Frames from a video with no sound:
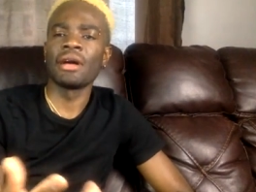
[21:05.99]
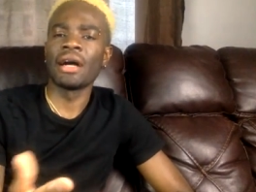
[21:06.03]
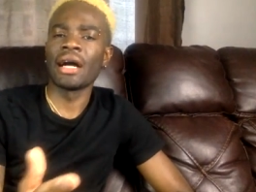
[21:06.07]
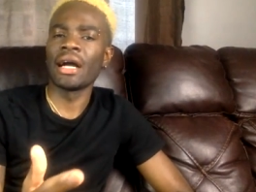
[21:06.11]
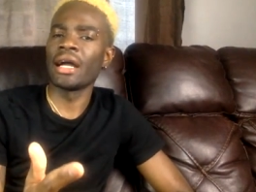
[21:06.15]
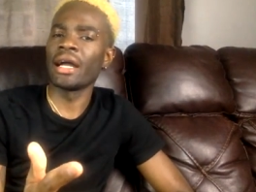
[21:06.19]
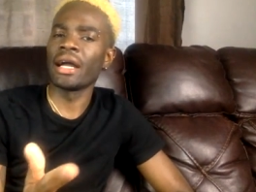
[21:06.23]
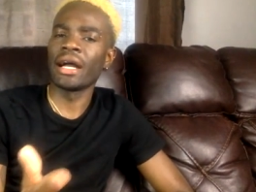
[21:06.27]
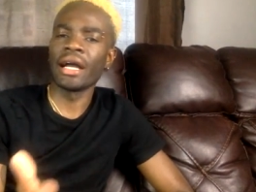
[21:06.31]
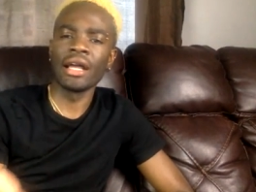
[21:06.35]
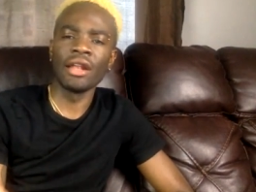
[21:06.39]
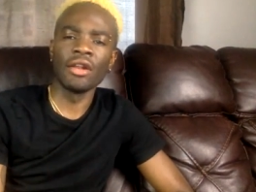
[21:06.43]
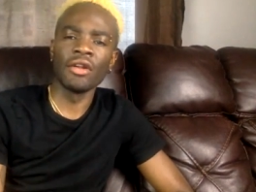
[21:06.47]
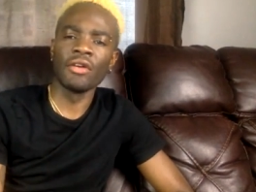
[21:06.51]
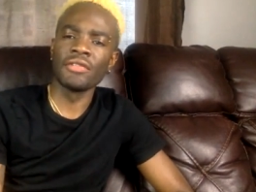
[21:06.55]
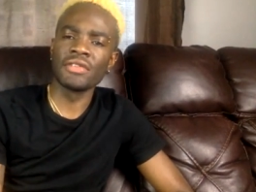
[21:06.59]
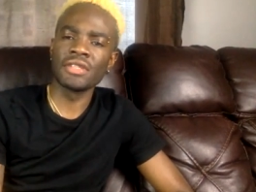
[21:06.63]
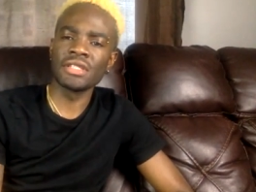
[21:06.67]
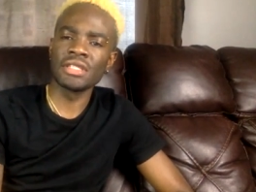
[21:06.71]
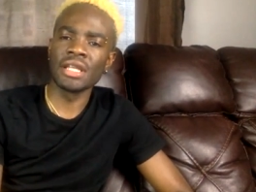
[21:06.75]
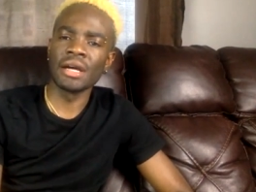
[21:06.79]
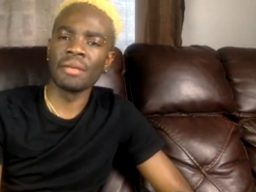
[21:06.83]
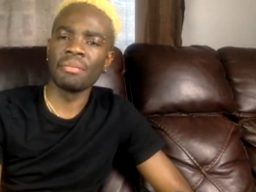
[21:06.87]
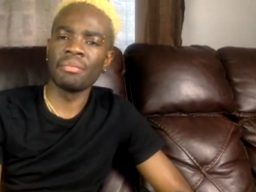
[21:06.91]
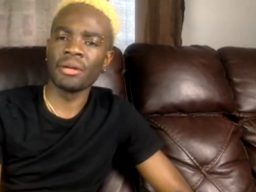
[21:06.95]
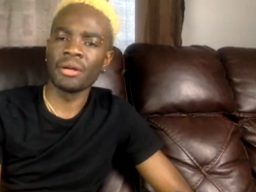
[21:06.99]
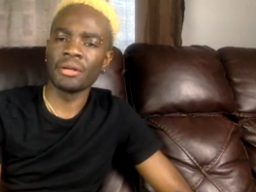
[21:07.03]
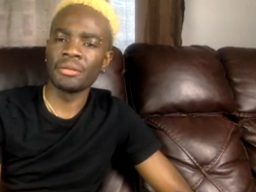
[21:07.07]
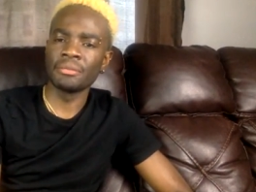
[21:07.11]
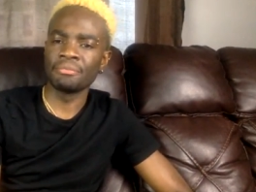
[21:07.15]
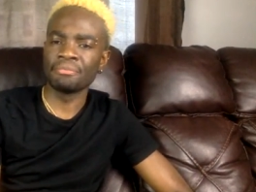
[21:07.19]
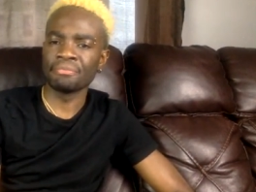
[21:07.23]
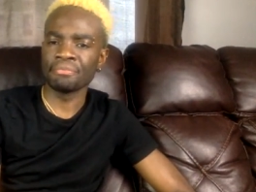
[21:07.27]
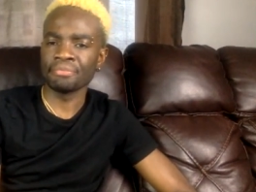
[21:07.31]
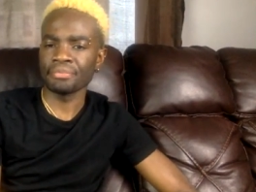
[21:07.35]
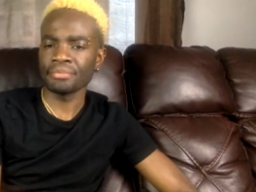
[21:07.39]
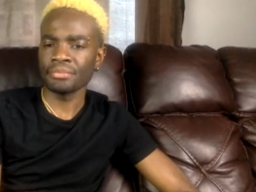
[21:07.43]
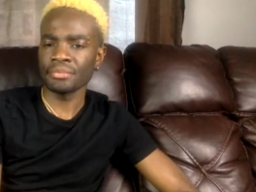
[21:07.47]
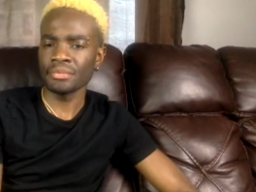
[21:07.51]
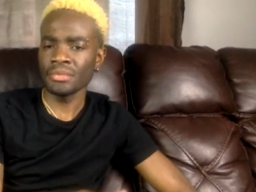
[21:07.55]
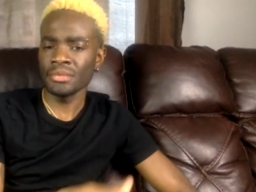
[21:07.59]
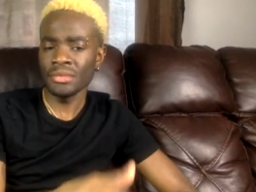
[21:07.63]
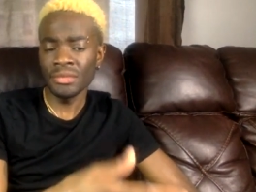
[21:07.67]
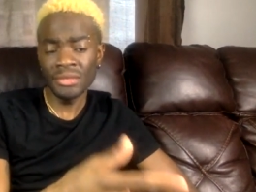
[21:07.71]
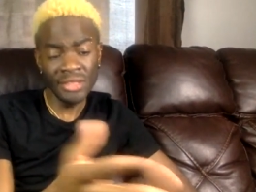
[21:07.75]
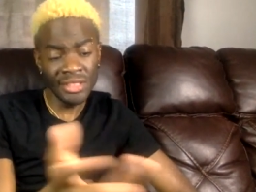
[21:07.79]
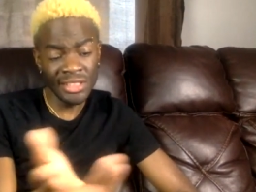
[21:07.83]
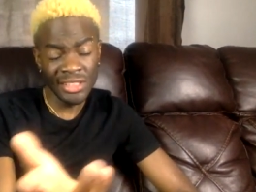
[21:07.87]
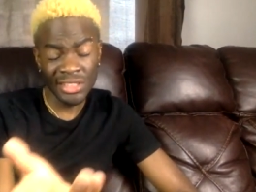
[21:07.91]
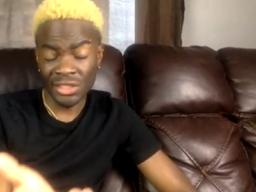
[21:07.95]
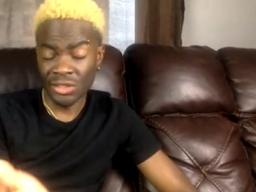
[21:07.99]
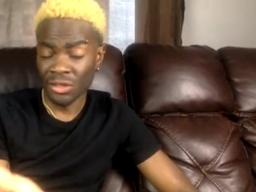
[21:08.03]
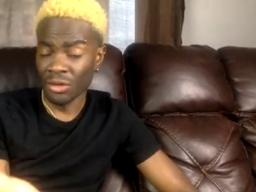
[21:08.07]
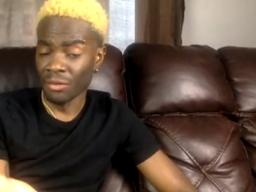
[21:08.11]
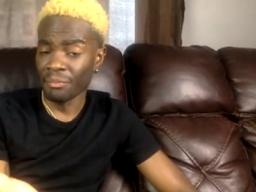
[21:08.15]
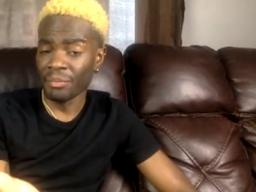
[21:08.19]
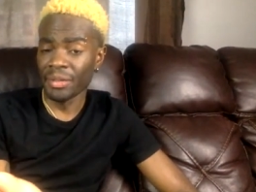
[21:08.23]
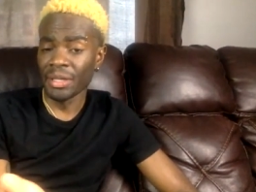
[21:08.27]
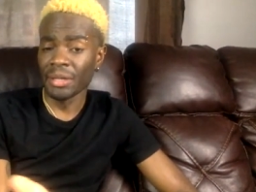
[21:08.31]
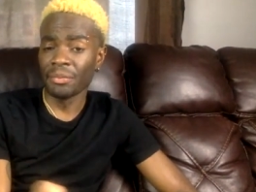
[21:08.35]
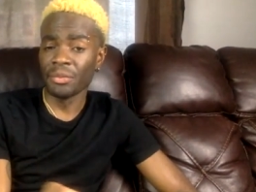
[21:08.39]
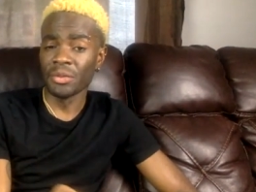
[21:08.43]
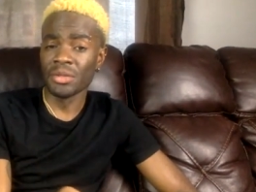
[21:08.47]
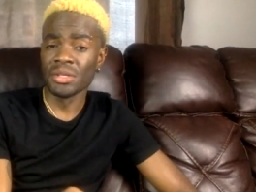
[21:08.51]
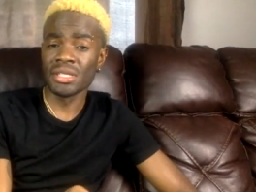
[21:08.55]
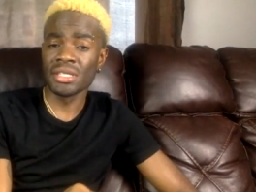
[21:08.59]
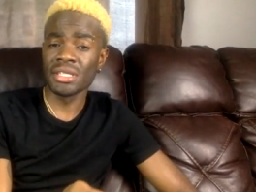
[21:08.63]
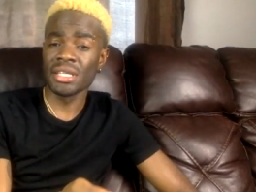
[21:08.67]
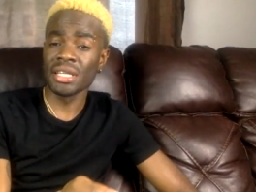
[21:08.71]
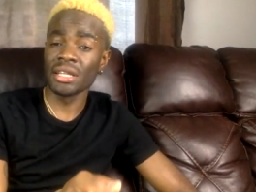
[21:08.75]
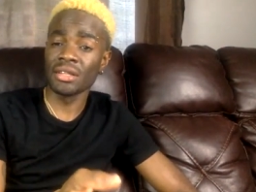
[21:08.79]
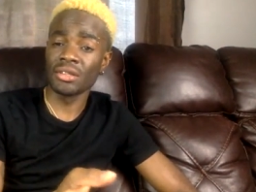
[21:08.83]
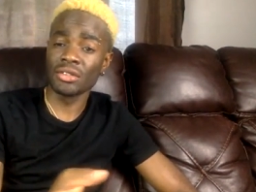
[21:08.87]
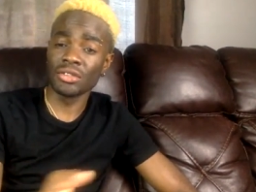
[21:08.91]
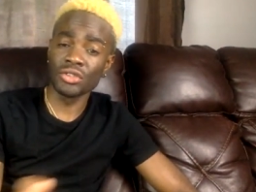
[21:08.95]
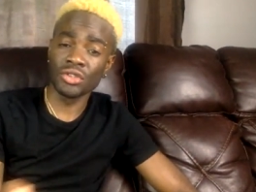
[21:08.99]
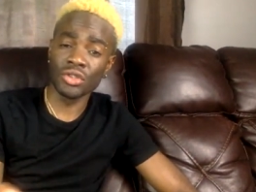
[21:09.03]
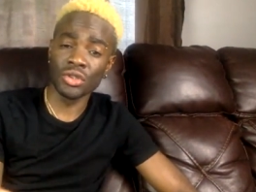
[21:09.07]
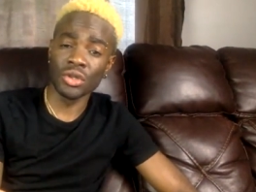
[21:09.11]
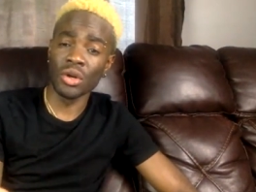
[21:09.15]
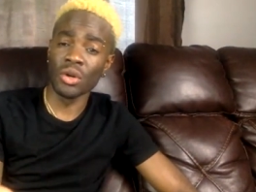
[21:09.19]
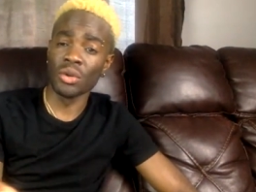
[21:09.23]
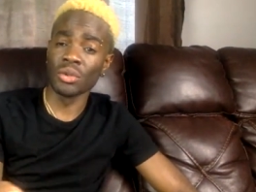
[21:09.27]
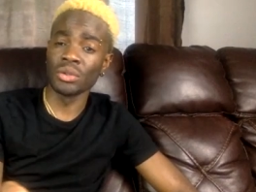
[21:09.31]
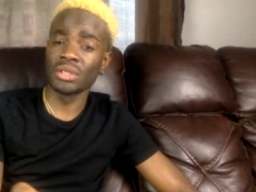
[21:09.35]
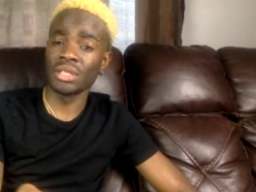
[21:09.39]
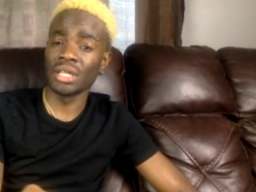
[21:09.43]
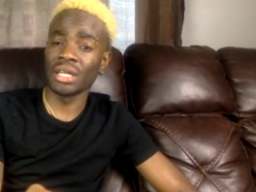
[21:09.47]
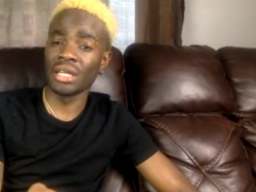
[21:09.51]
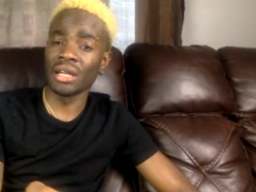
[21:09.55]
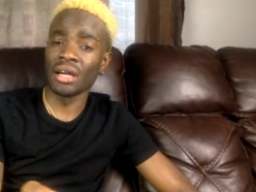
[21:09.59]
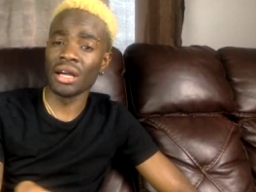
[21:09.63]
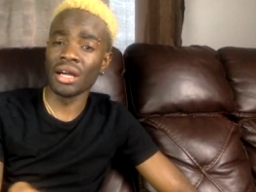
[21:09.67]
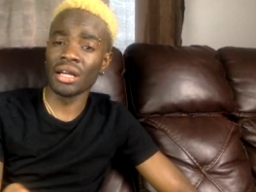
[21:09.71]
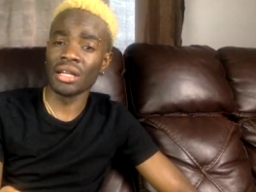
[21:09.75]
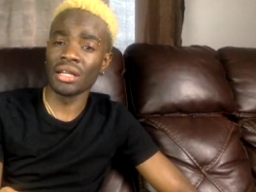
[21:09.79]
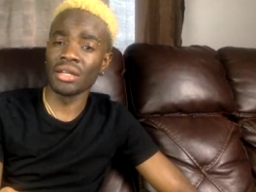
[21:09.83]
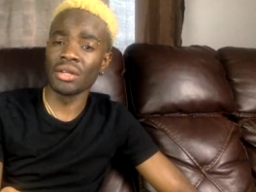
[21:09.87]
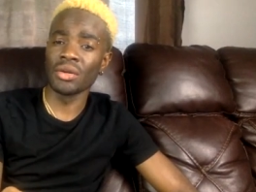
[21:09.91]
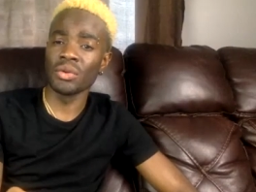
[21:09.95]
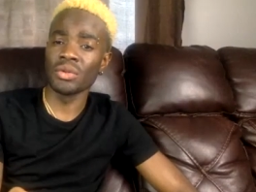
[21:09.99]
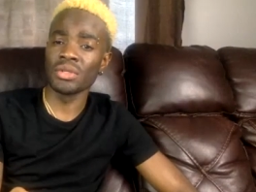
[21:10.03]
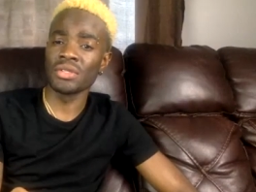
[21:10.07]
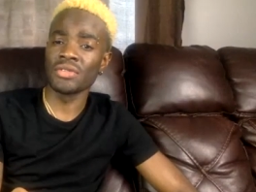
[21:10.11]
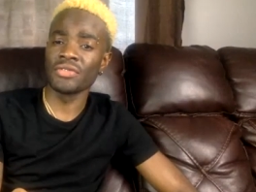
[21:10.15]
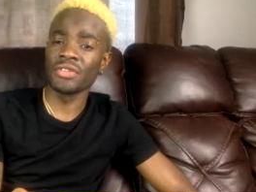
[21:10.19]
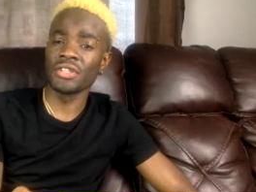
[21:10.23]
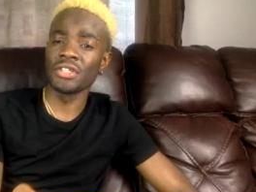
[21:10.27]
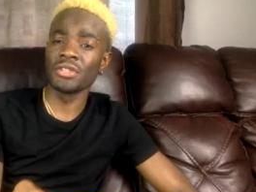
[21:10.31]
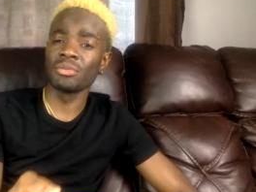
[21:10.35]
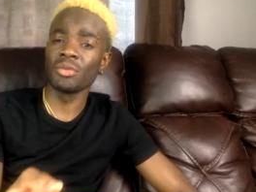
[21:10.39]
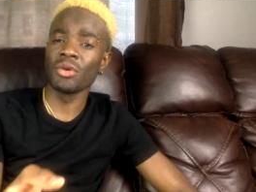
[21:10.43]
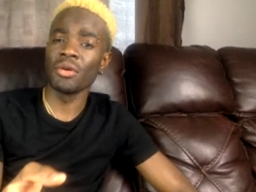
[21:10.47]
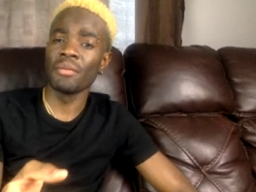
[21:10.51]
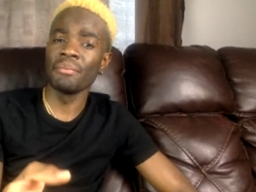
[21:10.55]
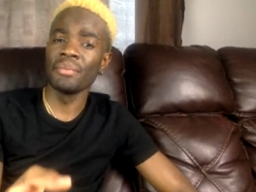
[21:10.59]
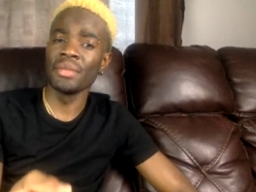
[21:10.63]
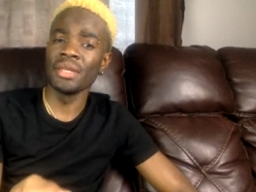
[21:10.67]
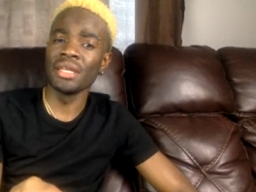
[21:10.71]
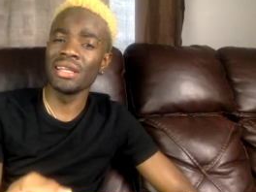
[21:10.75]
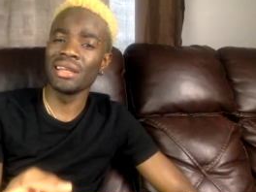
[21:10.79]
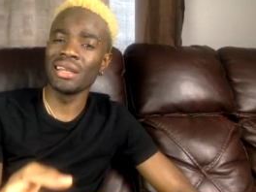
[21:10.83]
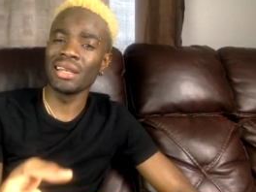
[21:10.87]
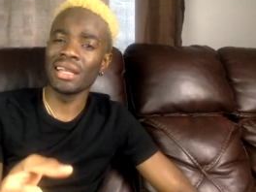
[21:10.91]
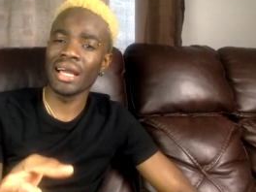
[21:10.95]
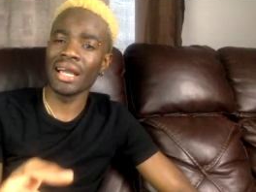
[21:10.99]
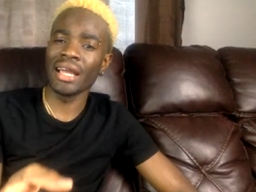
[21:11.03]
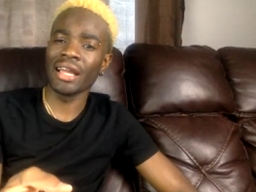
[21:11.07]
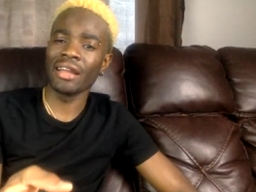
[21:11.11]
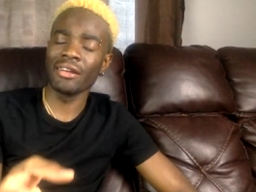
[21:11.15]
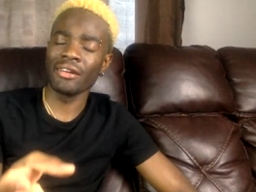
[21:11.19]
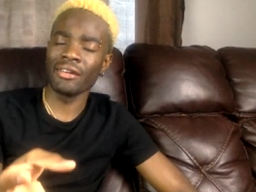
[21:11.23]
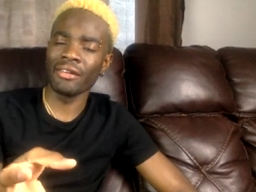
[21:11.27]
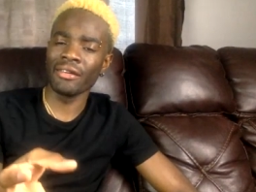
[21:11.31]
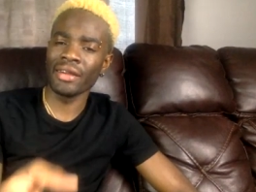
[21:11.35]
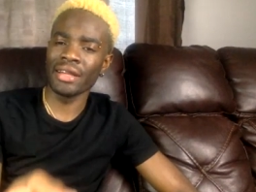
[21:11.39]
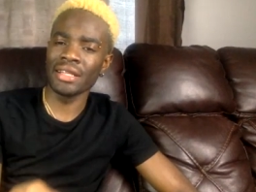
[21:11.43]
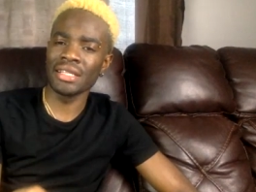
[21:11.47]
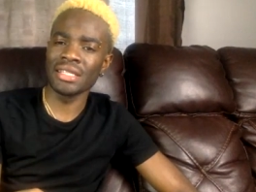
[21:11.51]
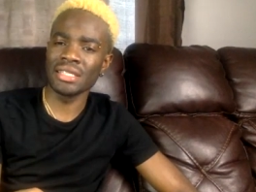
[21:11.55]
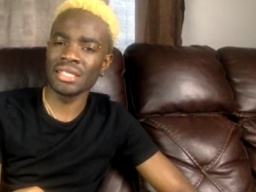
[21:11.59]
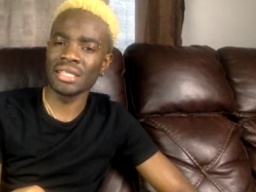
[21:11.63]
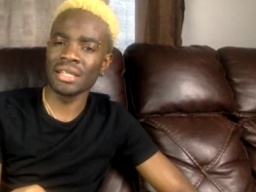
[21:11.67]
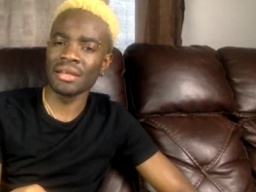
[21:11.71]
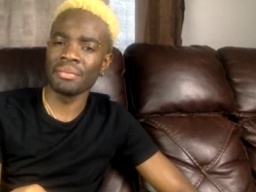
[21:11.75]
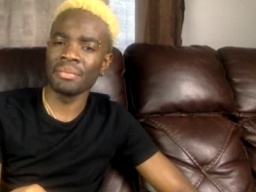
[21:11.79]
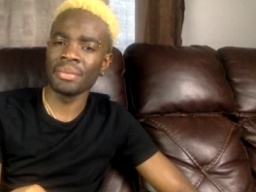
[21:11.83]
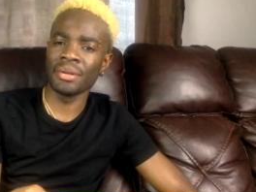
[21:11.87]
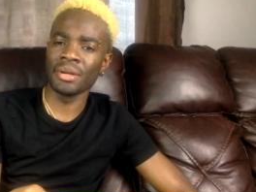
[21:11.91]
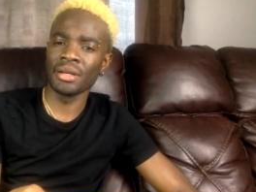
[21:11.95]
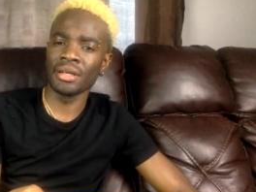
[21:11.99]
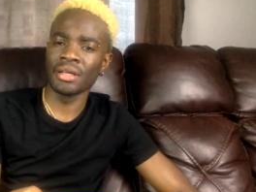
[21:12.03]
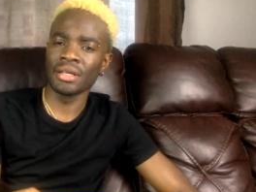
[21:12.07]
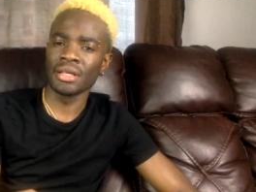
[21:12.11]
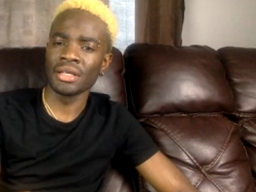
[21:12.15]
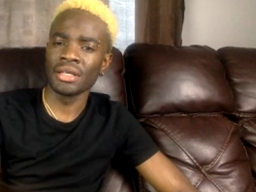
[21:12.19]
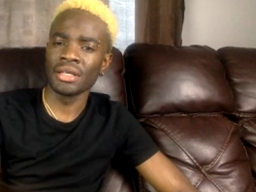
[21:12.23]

I, I love snapper. Some people say trout and all of those fish, but me like red snapper.